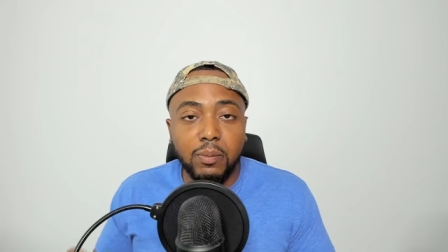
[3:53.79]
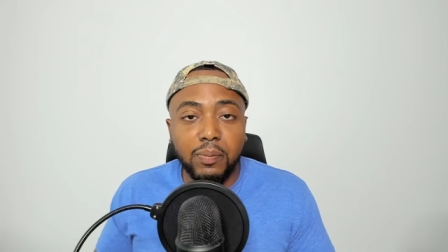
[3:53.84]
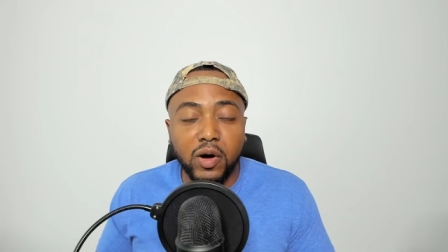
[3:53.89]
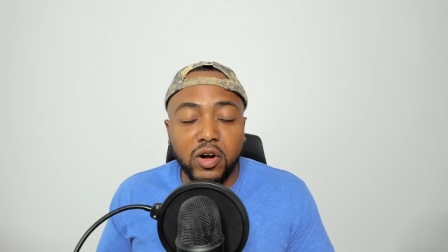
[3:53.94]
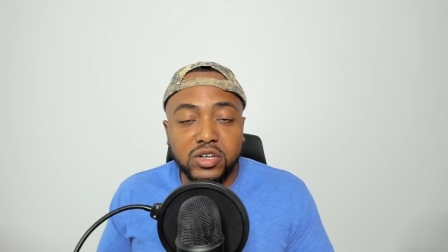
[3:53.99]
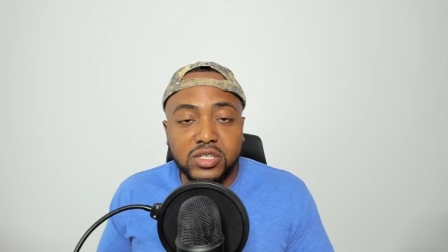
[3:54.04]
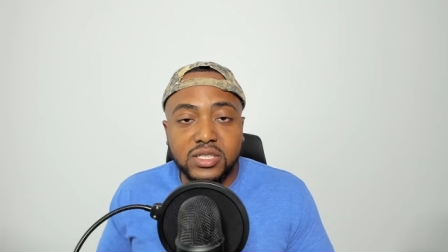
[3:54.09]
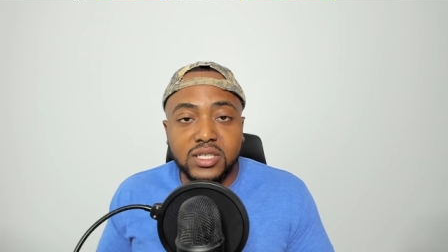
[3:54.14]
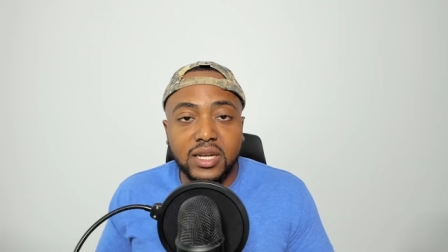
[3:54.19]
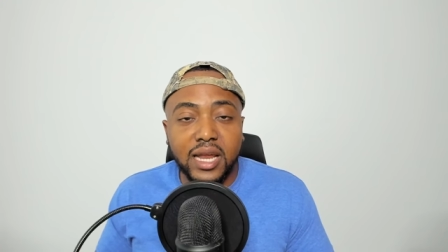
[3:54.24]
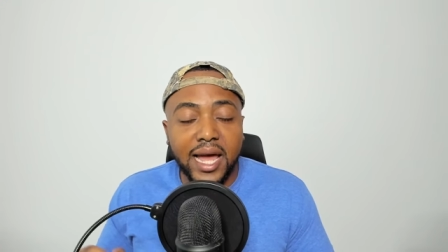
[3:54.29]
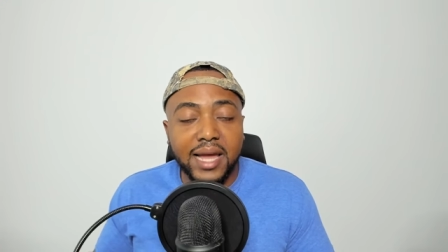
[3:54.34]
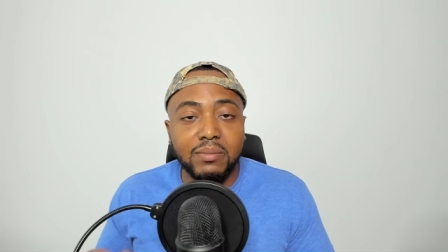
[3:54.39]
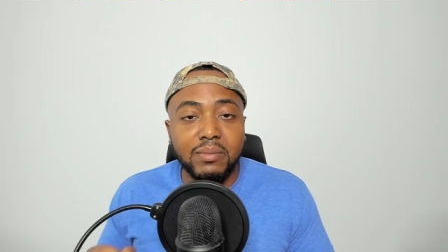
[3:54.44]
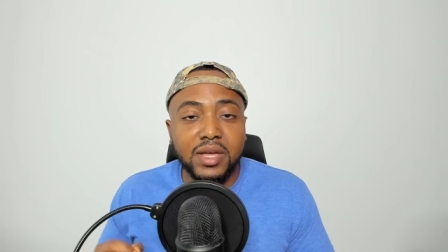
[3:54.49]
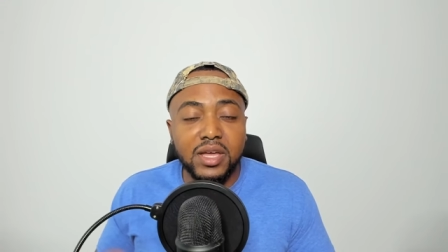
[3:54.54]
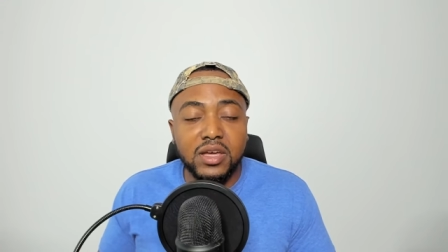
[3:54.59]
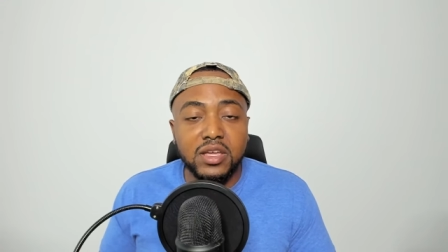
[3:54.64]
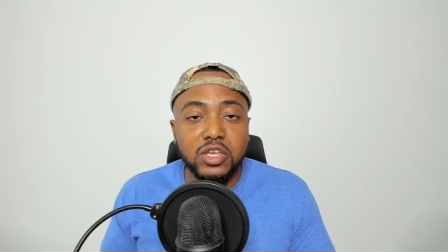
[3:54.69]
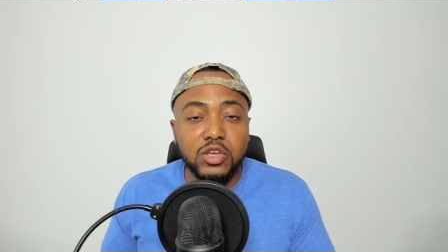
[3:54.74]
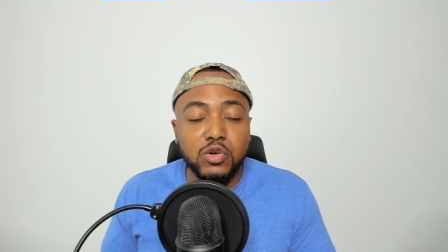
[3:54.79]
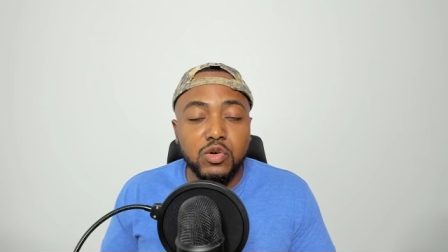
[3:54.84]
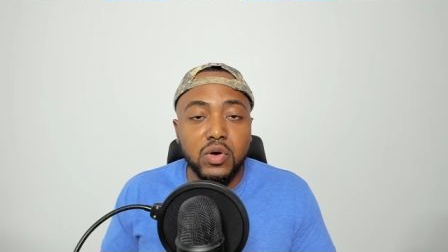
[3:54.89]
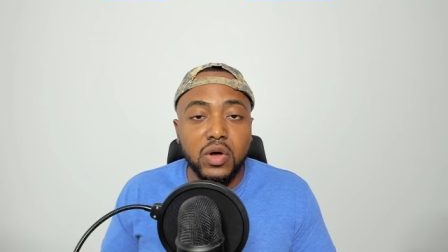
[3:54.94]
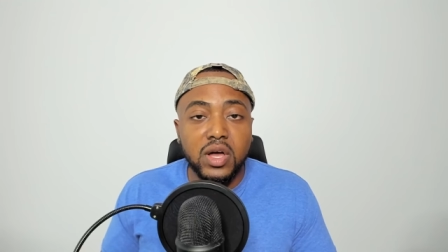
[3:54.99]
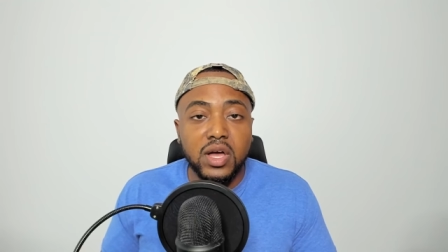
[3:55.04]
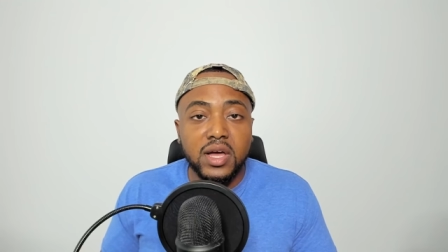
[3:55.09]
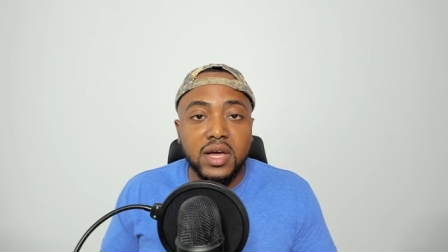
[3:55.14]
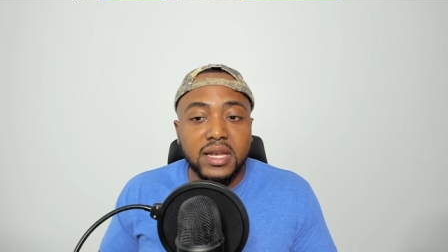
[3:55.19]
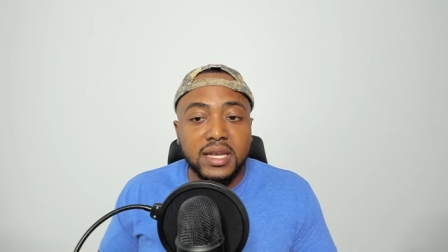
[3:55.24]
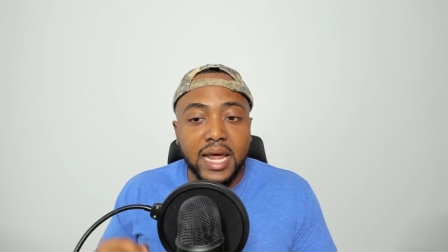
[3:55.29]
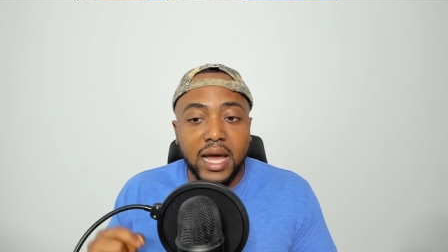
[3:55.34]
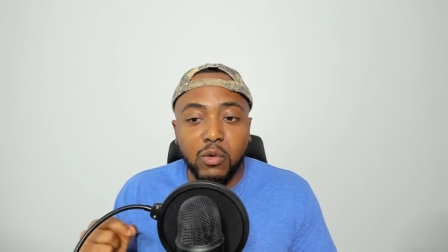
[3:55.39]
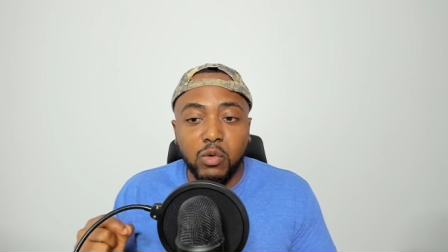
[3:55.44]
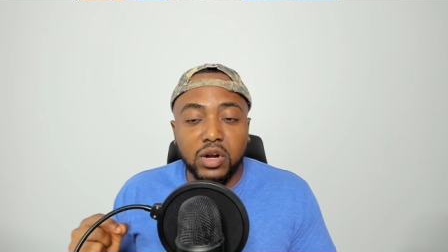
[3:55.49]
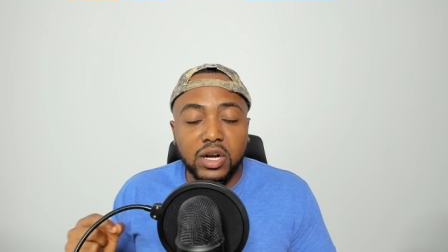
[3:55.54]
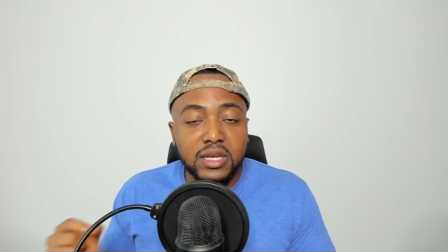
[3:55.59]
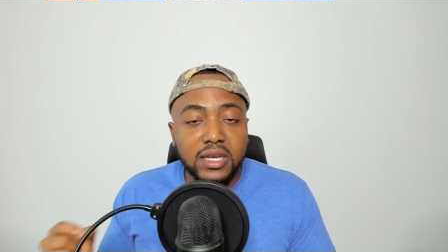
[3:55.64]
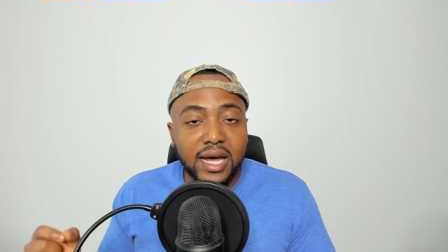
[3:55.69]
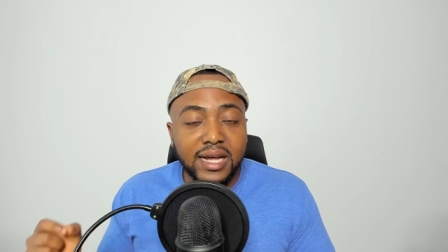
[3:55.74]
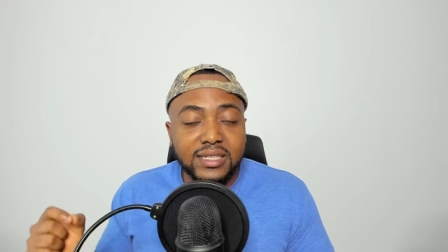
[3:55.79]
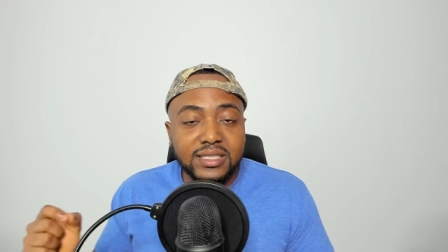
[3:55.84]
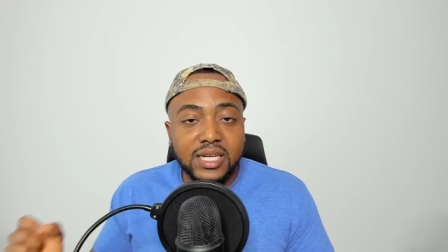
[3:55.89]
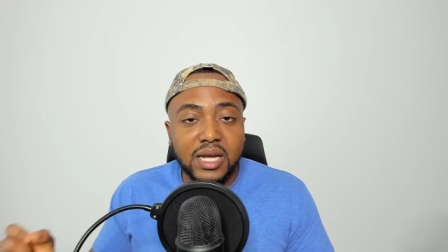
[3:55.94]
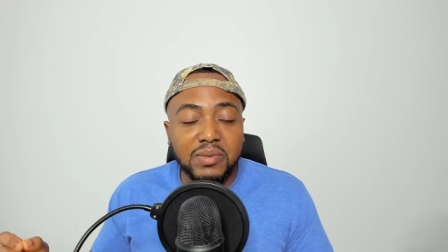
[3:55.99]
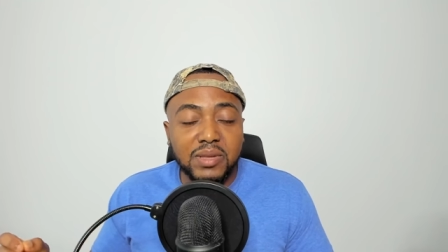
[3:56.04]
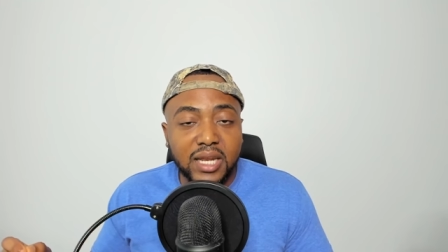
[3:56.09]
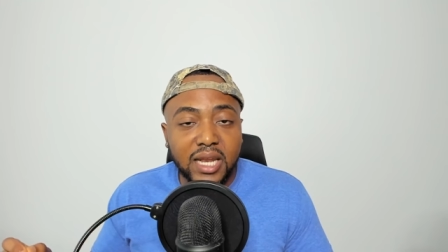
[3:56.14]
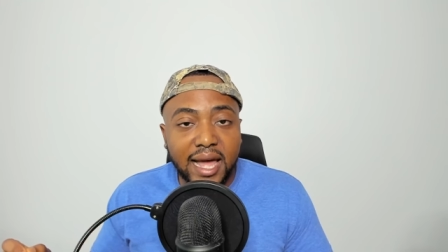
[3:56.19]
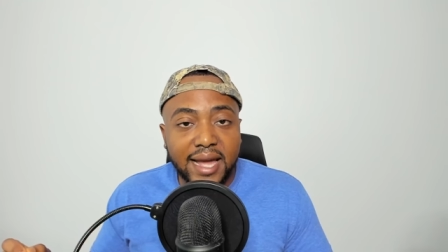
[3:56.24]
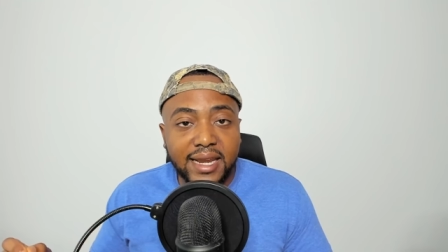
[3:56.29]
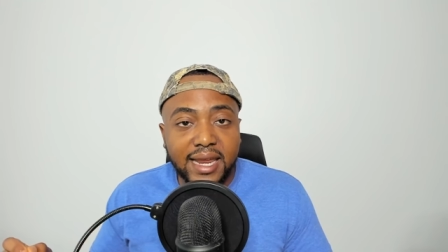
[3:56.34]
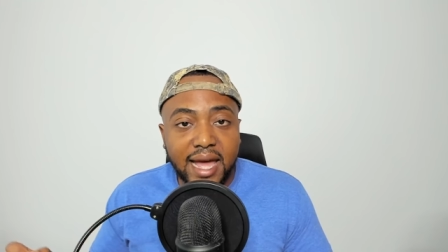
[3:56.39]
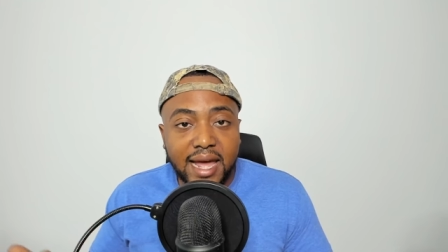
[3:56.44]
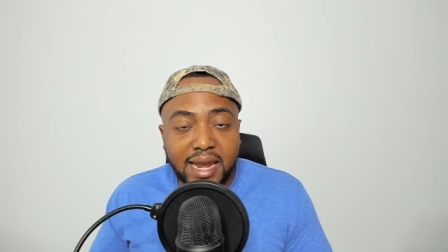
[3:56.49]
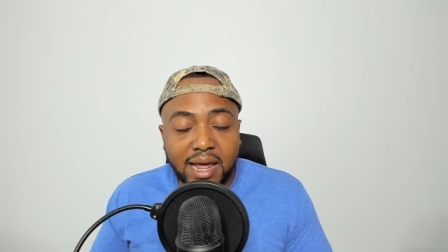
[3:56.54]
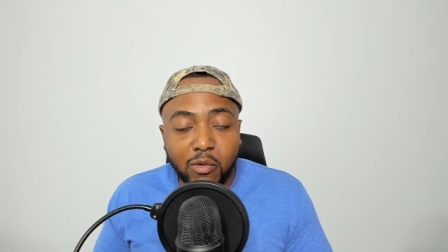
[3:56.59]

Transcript: person like me or you that would have done something like that,